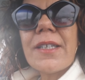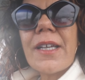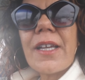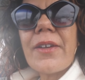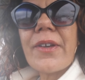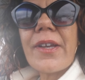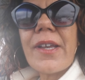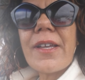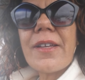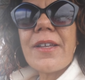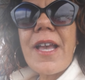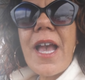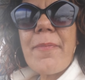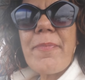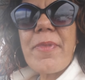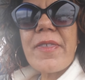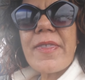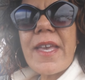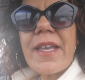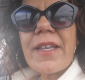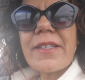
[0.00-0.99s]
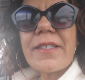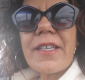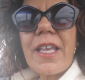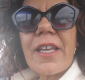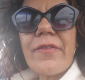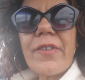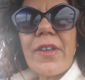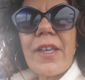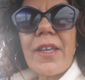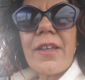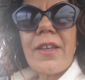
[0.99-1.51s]
Anyway, happy
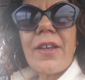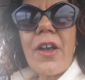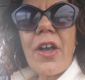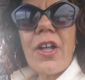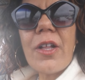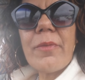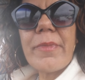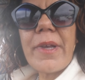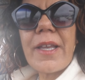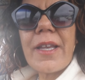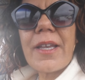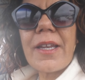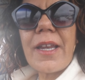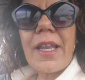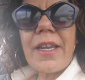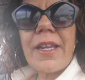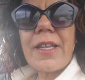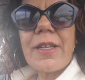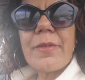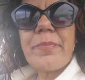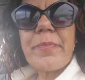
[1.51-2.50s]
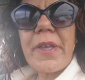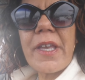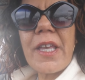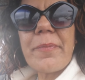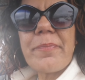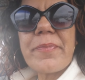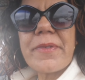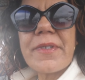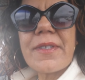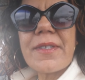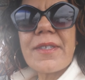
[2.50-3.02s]
Thanksgiving, all my Canadian
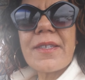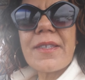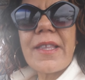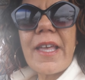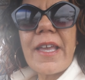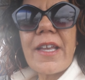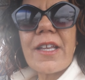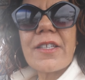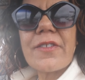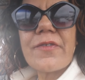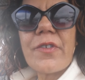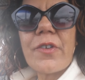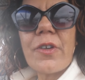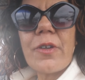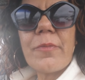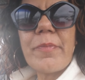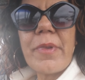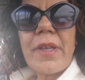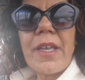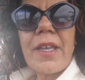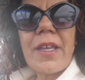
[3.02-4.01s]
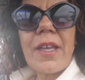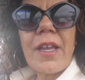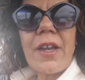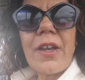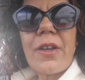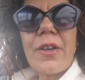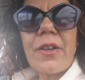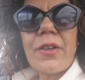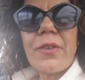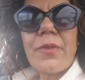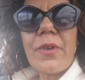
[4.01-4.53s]
peeps. Thanks for being
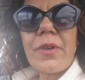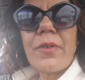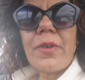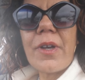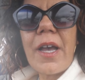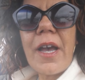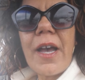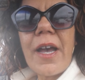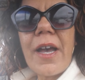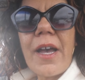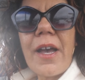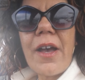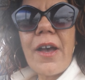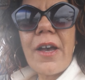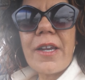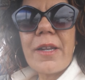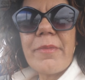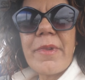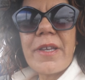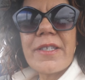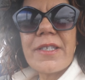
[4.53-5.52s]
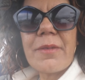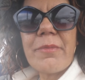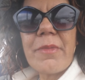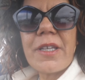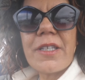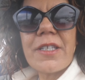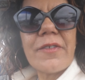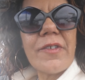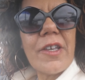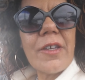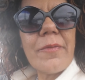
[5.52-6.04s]
here uh, on Amazing
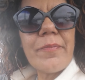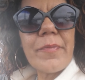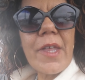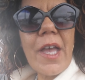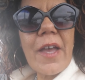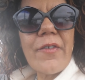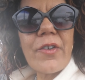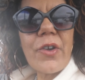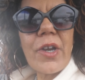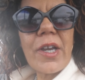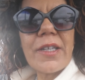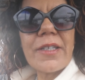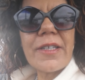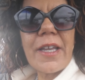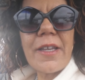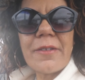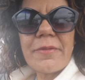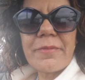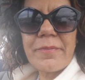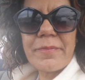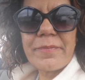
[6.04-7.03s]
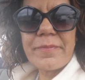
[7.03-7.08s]
Me TV. Have a great day.